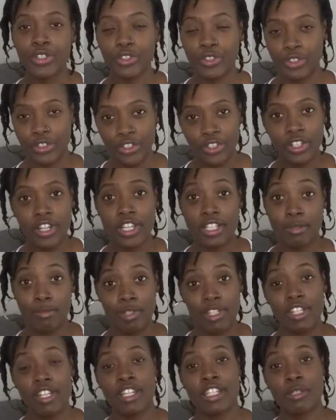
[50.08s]
your girl has
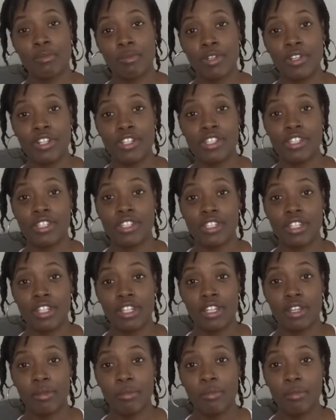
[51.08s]
been
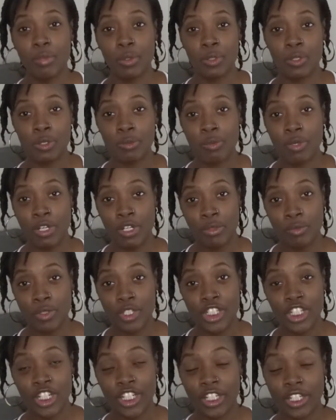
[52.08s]
experiencing postpartum
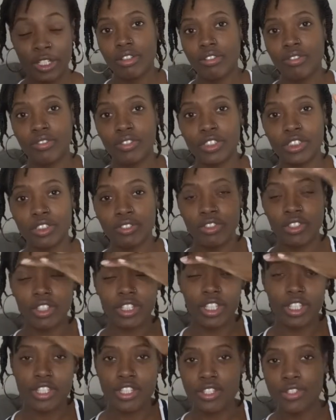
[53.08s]
shedding. First of all,
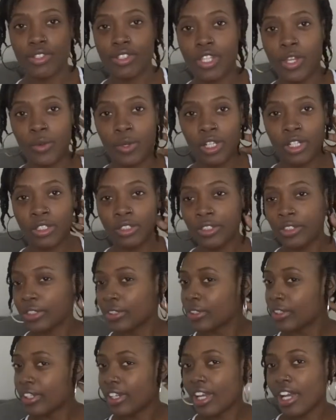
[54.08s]
excuse how I look.
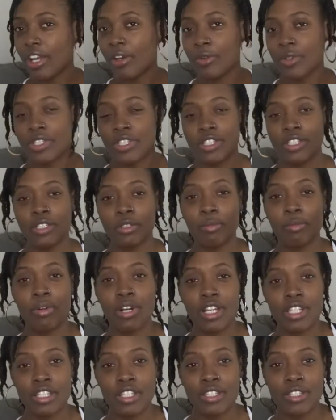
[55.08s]
I was in the
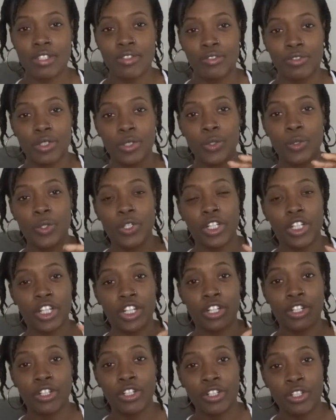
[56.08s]
process of recording
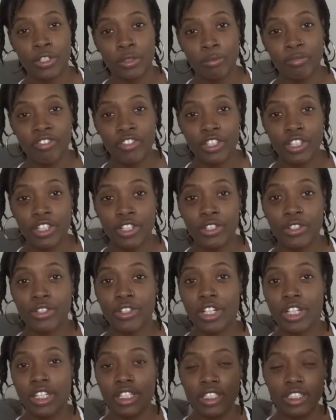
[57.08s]
another video
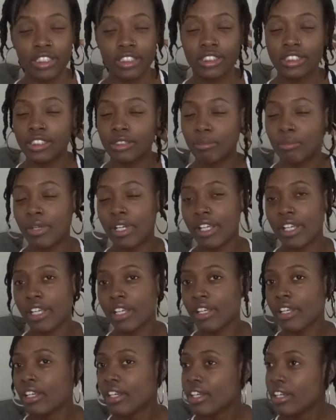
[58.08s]
and this is my
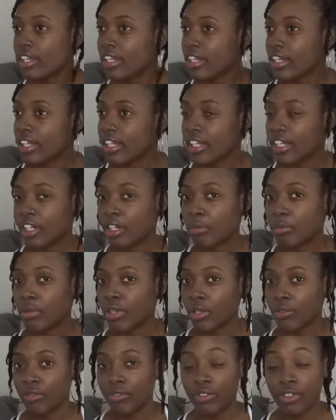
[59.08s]
hair
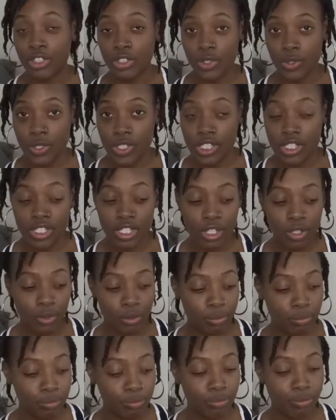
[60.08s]
prep for a twist
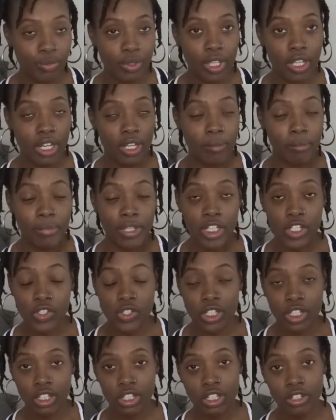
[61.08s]
out, and I'm not
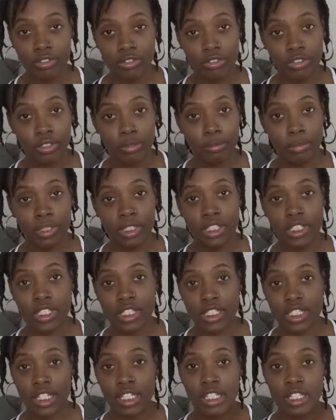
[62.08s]
trying to cover it
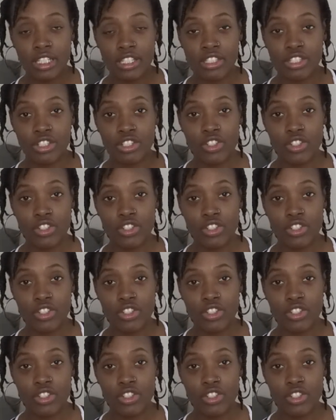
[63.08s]
because I needed to